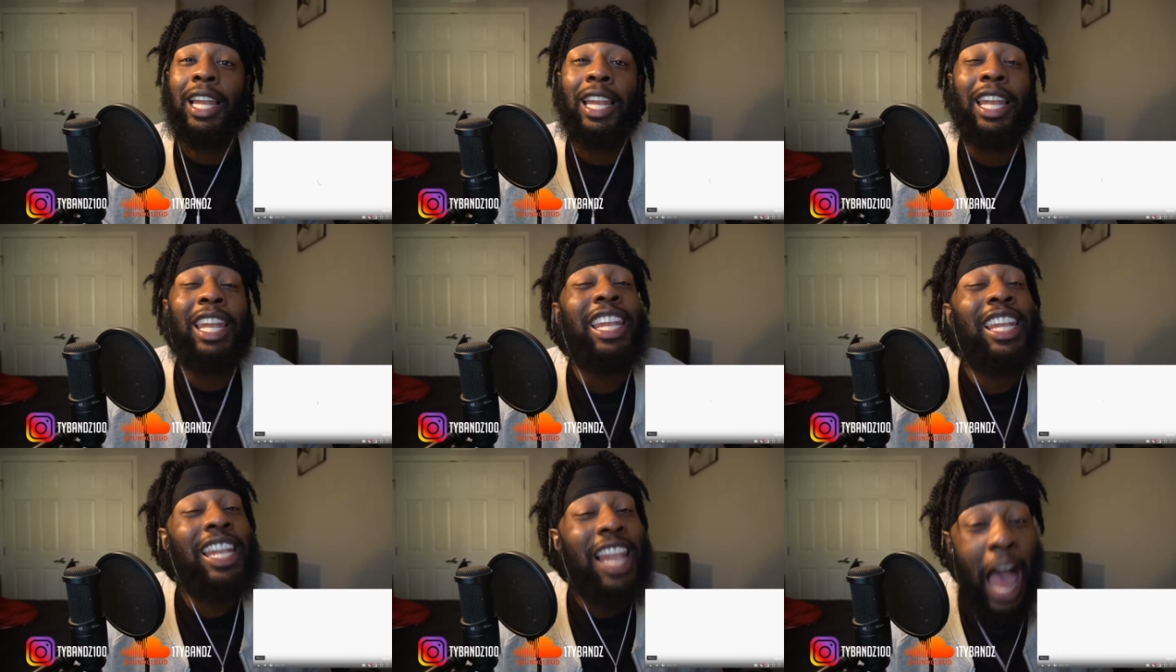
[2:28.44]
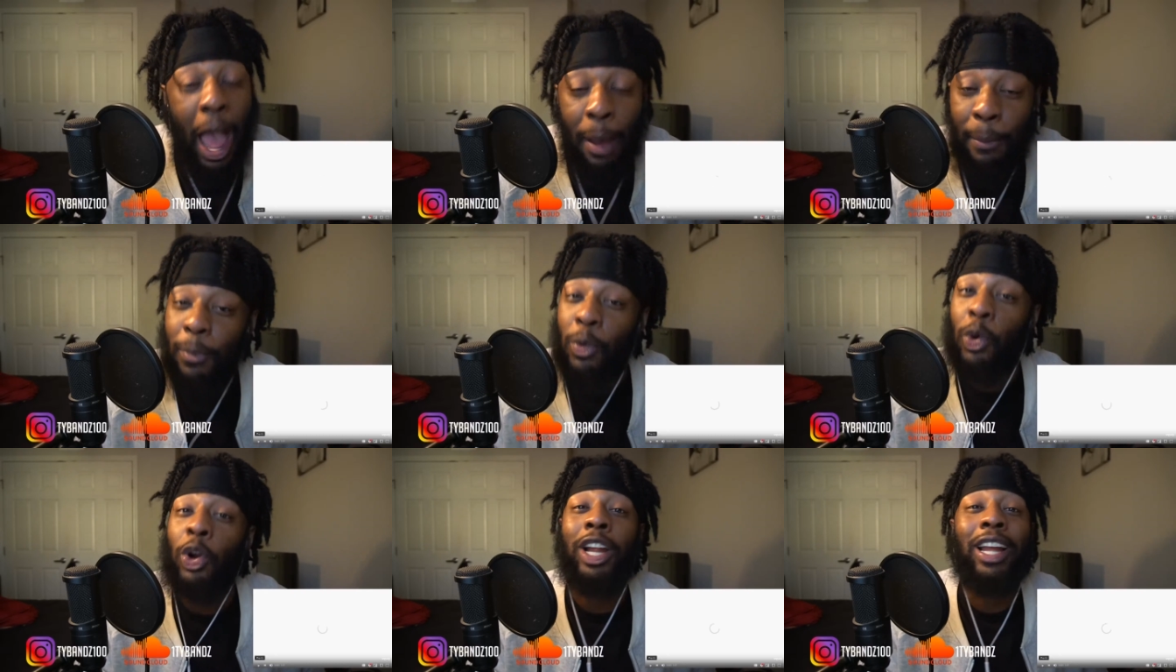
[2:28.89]
A lot
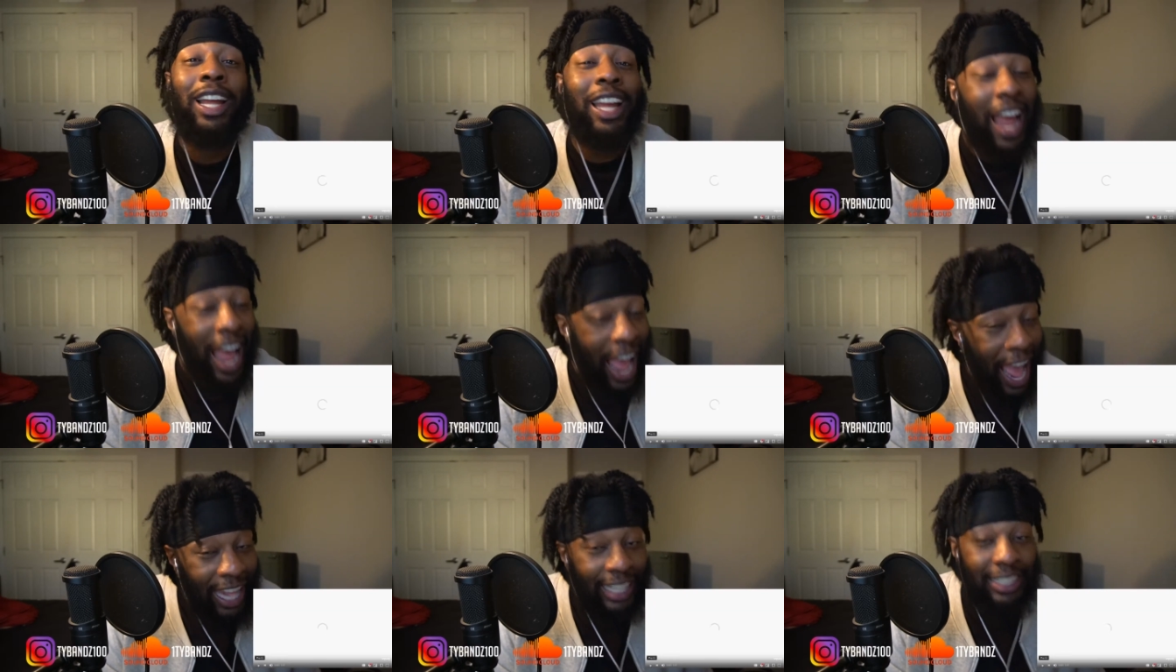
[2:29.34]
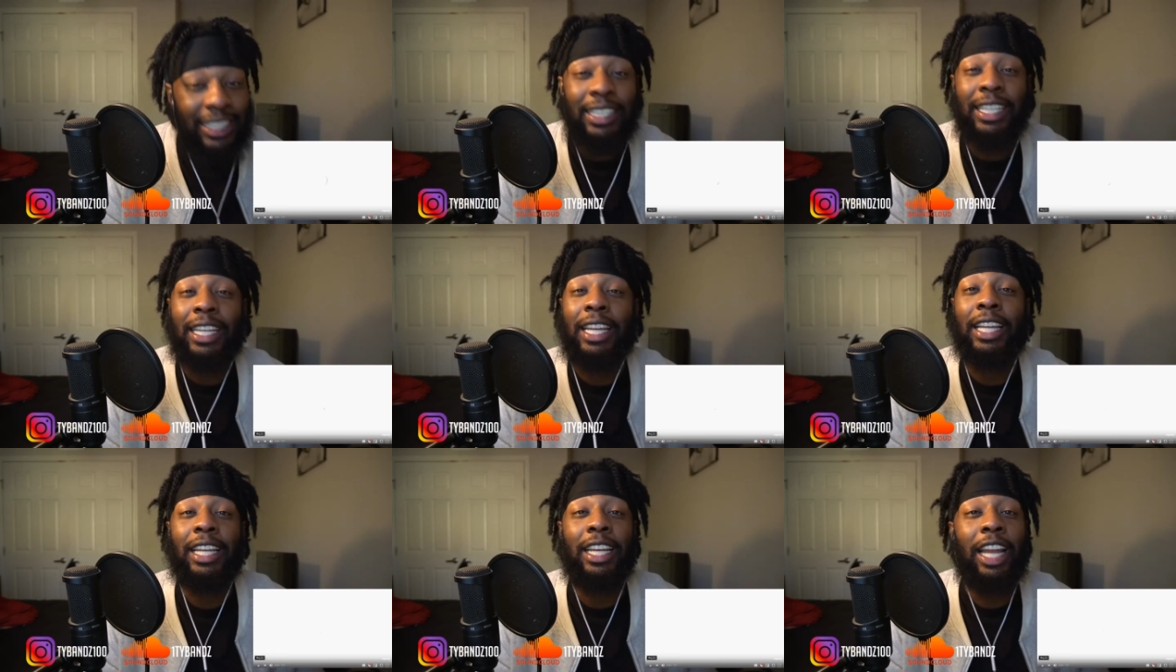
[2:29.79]
more
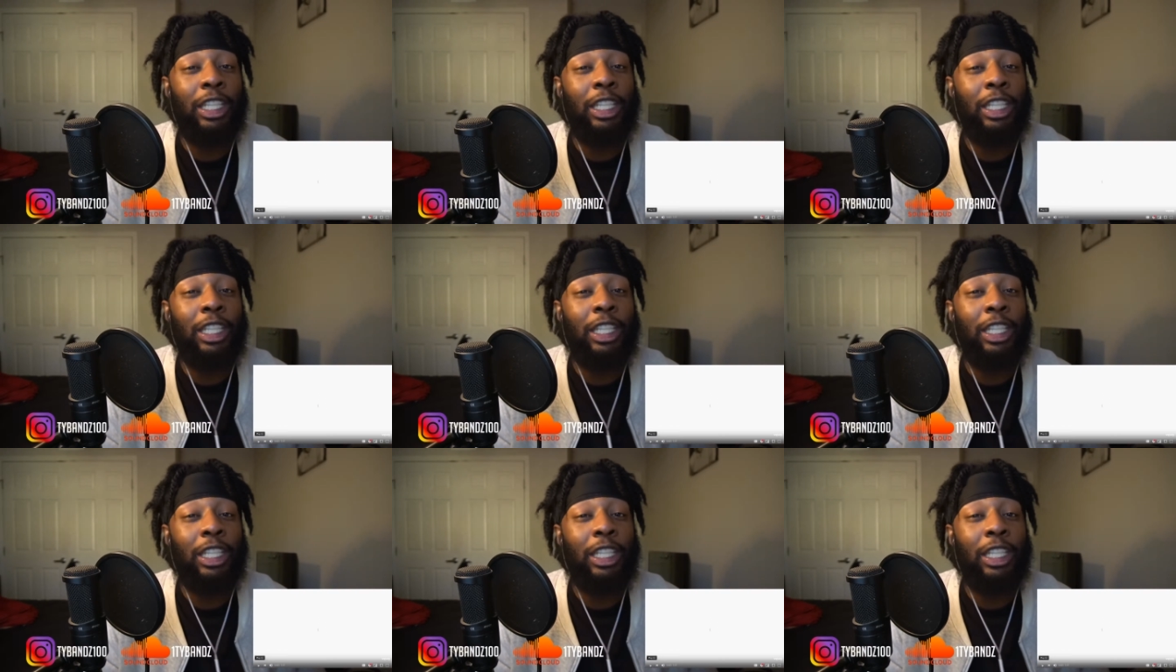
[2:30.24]
content.